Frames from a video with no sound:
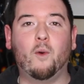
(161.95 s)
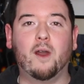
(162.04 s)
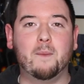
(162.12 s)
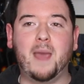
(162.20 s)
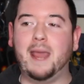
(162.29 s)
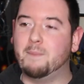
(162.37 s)
would
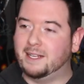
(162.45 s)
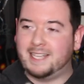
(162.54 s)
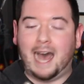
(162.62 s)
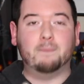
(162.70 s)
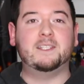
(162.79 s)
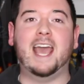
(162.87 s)
have made my
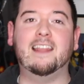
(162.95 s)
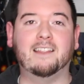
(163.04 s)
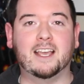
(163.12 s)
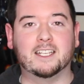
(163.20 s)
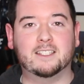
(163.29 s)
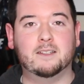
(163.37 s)
top 10
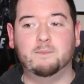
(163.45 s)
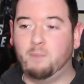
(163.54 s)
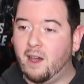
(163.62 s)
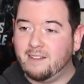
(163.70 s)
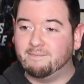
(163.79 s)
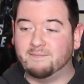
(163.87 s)
list,
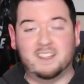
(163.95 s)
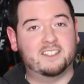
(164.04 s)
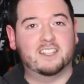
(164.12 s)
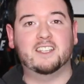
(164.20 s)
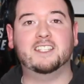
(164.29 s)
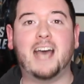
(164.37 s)
but
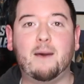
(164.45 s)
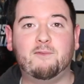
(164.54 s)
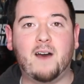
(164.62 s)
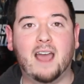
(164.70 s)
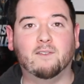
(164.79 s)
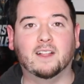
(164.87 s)
this is a top
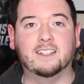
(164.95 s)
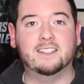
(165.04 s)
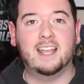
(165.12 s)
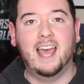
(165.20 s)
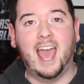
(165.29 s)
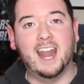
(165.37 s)
5 list,
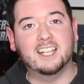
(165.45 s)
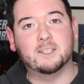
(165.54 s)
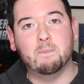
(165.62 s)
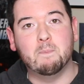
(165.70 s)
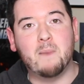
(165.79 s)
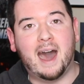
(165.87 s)
and it's
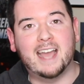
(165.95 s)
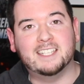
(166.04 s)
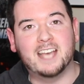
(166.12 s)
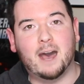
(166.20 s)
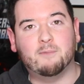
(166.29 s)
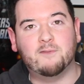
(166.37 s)
my
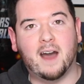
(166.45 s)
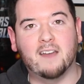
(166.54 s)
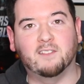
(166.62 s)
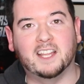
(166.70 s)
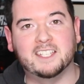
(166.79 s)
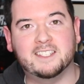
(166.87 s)
top
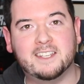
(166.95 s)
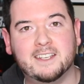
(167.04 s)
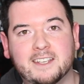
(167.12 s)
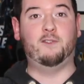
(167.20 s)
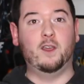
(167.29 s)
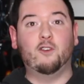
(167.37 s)
5 list.
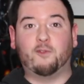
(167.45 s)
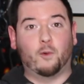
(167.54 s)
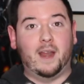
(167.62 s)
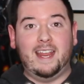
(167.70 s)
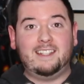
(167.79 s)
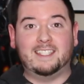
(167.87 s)
Feel
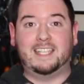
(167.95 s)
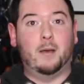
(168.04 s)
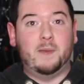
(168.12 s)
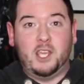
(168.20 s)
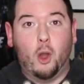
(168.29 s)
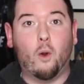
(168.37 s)
free to tell
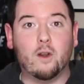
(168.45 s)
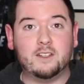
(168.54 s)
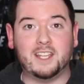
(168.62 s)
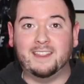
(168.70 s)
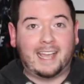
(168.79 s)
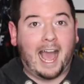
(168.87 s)
me
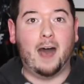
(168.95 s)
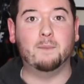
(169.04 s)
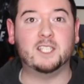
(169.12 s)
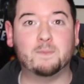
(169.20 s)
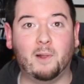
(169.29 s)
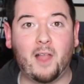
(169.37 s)
yours in the
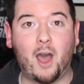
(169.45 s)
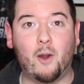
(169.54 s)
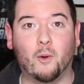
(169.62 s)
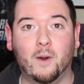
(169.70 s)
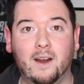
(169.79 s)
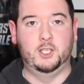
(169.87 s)
comments
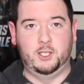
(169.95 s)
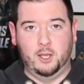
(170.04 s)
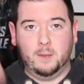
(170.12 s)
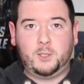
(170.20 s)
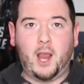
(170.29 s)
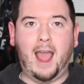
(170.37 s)
below.
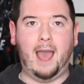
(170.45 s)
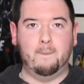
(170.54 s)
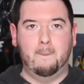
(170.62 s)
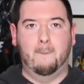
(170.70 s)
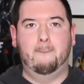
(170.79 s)
Subscribe!